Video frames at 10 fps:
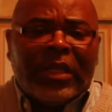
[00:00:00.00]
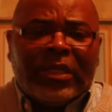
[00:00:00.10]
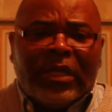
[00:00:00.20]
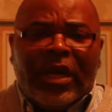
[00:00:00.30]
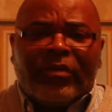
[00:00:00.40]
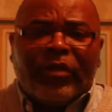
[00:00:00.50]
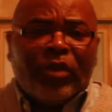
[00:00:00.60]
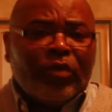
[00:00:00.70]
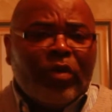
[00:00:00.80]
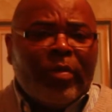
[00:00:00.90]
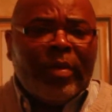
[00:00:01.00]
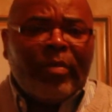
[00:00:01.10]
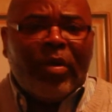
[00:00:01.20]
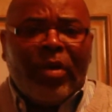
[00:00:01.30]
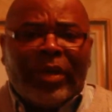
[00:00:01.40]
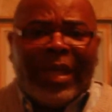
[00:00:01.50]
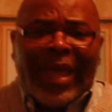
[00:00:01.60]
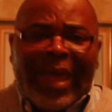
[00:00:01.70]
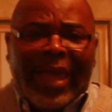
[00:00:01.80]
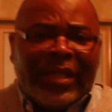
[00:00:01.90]
to cover your room and board
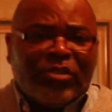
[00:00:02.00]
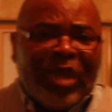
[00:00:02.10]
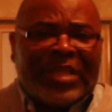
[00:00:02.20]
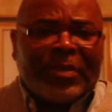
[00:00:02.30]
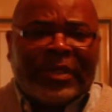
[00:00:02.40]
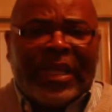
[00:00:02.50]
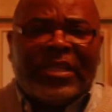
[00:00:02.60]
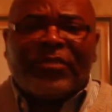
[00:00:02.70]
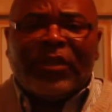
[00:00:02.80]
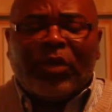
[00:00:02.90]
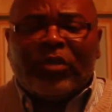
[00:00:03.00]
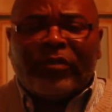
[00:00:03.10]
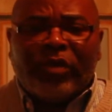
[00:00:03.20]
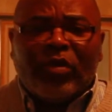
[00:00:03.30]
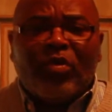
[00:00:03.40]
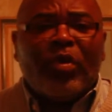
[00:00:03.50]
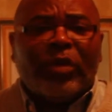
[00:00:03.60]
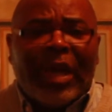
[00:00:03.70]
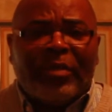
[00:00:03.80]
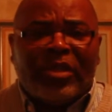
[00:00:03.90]
and transportation for those of you who
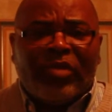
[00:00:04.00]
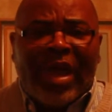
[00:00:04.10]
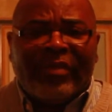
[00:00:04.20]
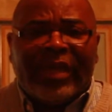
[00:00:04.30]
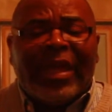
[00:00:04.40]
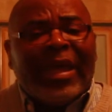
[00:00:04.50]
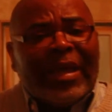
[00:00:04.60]
will not be driving.